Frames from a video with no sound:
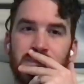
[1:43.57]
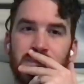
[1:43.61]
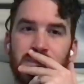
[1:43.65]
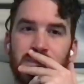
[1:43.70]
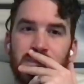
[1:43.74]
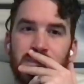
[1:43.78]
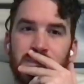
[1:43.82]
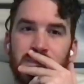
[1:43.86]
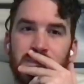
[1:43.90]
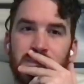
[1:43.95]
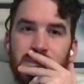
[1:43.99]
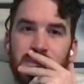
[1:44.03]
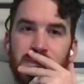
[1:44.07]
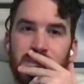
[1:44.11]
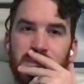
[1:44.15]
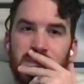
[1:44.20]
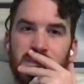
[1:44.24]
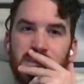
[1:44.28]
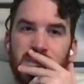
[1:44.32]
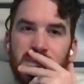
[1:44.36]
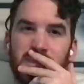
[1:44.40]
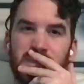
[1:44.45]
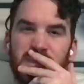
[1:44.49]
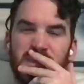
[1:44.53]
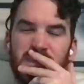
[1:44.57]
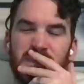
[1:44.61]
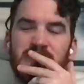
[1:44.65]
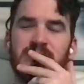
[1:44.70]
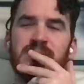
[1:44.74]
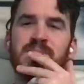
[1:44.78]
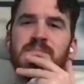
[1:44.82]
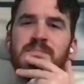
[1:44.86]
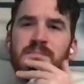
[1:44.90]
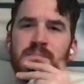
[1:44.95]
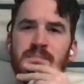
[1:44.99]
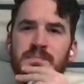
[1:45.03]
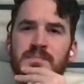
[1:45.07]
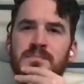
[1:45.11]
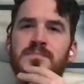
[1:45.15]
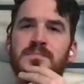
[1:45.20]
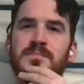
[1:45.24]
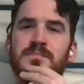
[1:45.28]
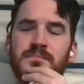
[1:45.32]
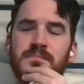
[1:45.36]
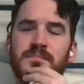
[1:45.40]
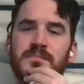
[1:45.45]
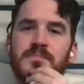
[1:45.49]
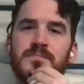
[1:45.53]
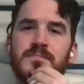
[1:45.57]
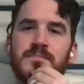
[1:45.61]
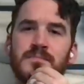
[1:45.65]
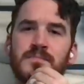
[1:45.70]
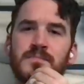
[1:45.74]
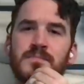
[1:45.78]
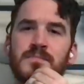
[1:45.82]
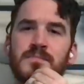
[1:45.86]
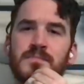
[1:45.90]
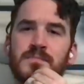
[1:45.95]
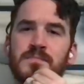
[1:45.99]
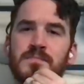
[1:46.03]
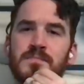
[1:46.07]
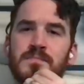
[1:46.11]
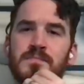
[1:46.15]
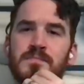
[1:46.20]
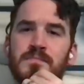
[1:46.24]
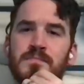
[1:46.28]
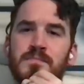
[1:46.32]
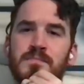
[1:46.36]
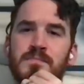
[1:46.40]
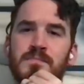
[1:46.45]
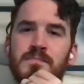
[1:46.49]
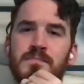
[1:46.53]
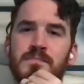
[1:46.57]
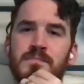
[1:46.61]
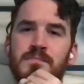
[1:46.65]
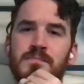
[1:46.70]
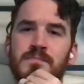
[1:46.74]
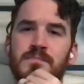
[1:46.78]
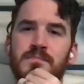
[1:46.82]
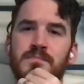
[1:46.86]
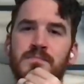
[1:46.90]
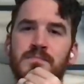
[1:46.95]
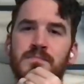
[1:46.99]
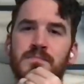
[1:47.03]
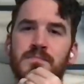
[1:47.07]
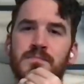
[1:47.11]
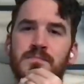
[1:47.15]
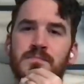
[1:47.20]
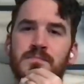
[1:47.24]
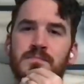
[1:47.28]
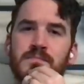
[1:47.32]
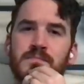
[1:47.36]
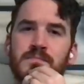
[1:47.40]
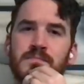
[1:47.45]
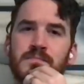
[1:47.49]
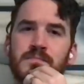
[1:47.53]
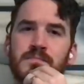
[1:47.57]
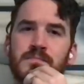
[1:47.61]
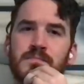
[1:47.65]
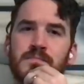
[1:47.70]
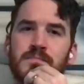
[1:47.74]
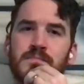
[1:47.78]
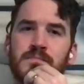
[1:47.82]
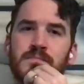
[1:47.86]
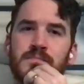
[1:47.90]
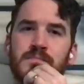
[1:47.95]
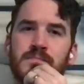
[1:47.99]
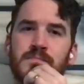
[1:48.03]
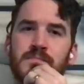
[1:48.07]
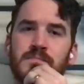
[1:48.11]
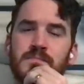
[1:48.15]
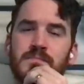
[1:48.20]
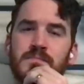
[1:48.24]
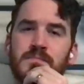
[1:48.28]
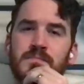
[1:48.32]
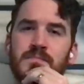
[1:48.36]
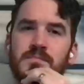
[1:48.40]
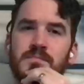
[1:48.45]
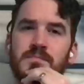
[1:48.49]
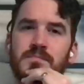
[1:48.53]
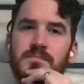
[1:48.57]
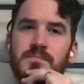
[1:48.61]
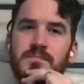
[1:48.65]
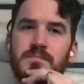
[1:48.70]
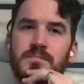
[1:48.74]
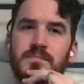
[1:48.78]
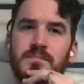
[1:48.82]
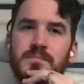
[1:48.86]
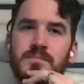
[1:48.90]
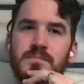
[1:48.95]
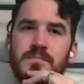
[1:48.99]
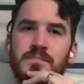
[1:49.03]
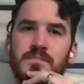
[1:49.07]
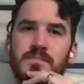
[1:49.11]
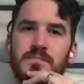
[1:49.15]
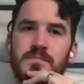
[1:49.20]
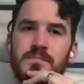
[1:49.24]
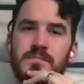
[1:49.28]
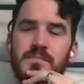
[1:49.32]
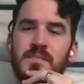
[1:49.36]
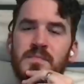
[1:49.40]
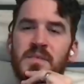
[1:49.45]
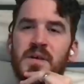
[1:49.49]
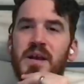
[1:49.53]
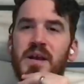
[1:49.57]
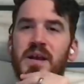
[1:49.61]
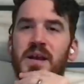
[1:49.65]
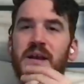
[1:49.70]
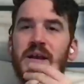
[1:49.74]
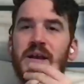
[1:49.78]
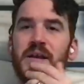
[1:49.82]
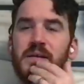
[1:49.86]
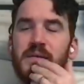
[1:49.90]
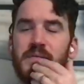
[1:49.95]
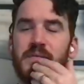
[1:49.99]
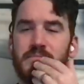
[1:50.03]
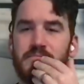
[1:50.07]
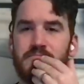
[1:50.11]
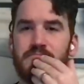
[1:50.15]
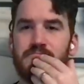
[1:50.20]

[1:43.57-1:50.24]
No words are spoken by the person on screen.